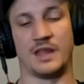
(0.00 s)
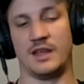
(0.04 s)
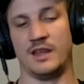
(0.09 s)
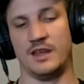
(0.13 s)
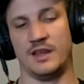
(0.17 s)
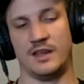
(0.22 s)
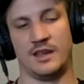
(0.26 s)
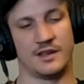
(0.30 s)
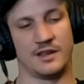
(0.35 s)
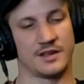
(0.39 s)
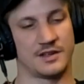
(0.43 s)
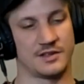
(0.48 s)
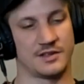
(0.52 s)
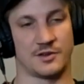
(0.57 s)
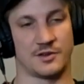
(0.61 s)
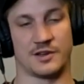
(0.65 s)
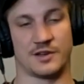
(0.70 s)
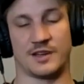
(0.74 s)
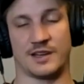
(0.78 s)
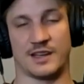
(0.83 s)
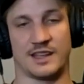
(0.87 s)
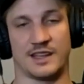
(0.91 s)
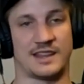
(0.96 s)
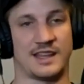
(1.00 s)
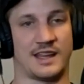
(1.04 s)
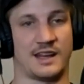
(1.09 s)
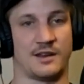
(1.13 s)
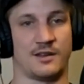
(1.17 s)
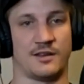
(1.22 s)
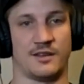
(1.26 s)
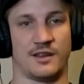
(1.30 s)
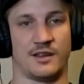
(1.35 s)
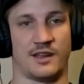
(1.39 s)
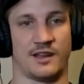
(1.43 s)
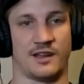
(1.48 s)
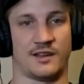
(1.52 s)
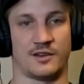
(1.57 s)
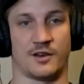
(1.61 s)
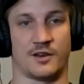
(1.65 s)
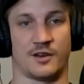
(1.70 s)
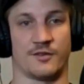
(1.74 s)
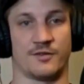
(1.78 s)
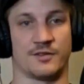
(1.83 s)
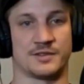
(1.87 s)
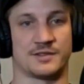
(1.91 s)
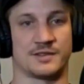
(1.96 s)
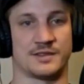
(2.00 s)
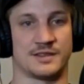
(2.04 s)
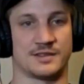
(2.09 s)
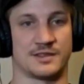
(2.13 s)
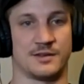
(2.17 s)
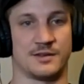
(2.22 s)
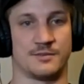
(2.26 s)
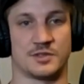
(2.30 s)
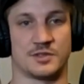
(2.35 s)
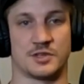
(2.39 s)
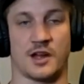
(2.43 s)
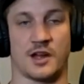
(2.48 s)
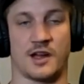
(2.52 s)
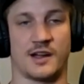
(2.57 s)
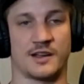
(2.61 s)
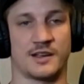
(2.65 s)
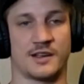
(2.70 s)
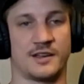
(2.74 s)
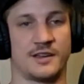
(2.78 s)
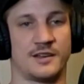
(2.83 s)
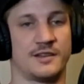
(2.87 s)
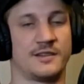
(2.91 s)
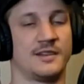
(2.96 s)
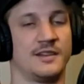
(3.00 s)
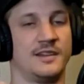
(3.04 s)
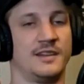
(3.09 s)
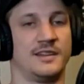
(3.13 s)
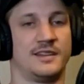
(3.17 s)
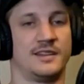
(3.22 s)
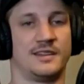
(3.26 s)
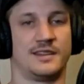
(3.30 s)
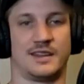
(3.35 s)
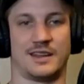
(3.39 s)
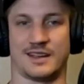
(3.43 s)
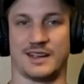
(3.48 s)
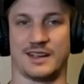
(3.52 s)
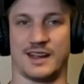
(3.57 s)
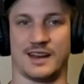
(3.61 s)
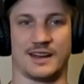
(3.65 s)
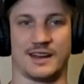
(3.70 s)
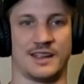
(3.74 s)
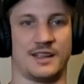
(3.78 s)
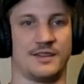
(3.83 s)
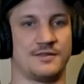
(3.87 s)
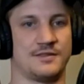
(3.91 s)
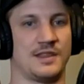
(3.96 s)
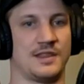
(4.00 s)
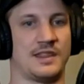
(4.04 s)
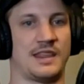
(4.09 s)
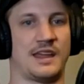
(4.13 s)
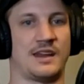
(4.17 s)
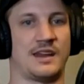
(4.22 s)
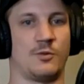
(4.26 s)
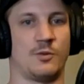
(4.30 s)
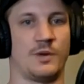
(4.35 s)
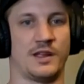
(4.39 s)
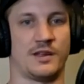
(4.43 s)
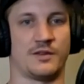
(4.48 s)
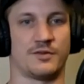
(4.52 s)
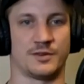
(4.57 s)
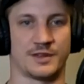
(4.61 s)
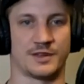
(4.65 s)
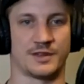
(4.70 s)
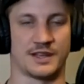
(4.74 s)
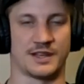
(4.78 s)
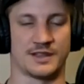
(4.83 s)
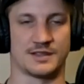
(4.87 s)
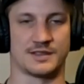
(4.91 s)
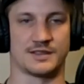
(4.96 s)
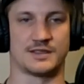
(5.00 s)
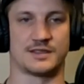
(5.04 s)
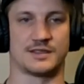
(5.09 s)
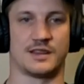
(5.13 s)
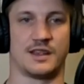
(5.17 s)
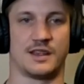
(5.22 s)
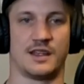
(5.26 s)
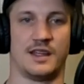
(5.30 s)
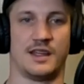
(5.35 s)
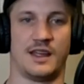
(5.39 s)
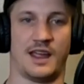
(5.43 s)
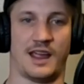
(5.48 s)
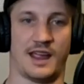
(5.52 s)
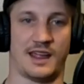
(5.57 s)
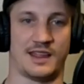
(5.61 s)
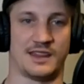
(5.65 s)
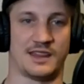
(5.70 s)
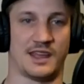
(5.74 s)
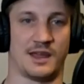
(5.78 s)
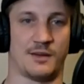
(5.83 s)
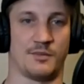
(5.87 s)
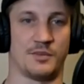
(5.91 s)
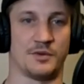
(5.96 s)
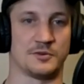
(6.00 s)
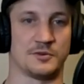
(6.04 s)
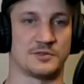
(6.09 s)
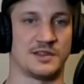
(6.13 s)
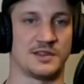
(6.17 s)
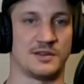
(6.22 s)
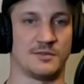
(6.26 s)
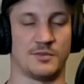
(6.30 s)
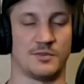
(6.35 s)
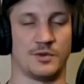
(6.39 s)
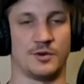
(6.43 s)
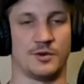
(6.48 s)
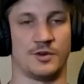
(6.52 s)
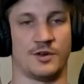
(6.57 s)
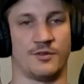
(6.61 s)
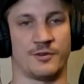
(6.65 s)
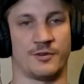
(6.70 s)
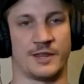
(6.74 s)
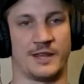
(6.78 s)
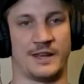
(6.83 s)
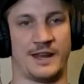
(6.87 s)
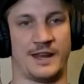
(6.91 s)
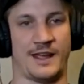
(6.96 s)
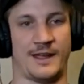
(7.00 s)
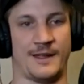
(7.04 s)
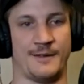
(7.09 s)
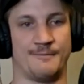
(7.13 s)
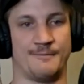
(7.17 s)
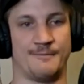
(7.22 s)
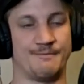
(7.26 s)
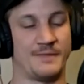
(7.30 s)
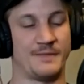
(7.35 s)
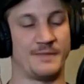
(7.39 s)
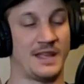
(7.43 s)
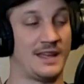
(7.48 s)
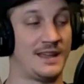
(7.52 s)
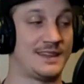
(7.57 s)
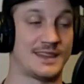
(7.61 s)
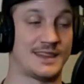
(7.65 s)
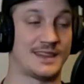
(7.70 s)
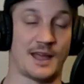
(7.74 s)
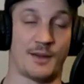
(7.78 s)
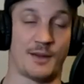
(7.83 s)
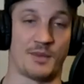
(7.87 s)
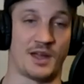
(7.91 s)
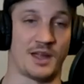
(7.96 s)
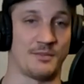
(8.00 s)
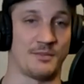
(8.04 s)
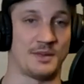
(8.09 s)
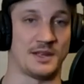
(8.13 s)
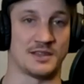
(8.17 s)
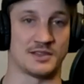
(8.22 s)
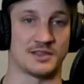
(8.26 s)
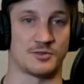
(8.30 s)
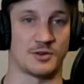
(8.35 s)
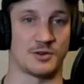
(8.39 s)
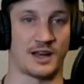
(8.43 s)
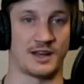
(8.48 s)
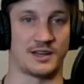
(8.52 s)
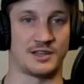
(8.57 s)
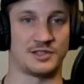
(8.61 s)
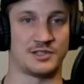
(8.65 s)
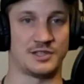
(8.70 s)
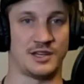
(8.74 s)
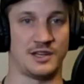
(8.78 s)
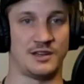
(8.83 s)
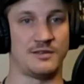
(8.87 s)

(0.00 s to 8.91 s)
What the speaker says: because you're going to get that nervous system shock that kind of gives you that awakefulness and that boost in mood over the day. That might be a strategy.